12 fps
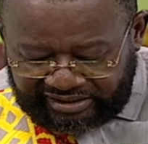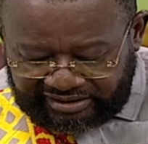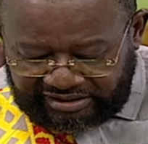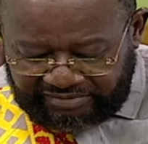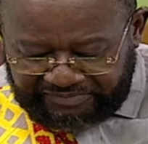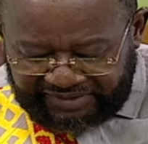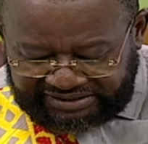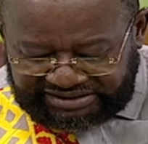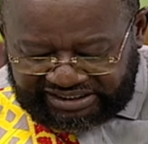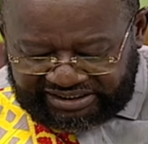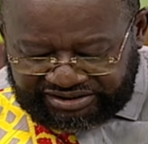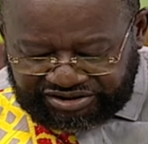the
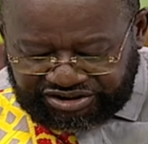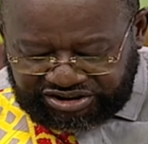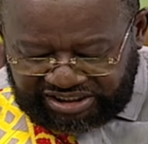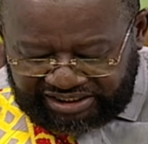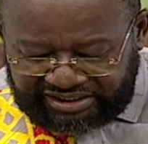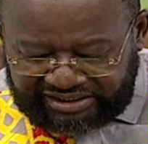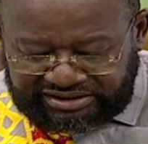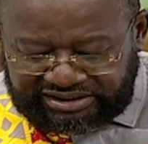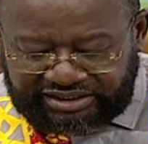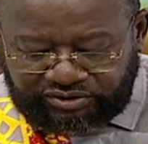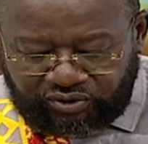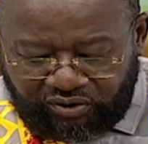major challenge
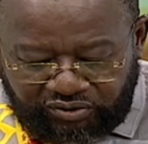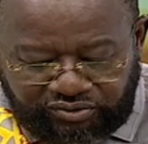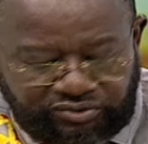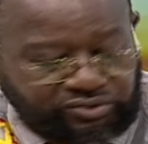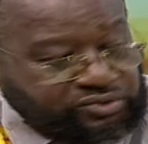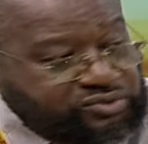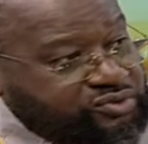has got to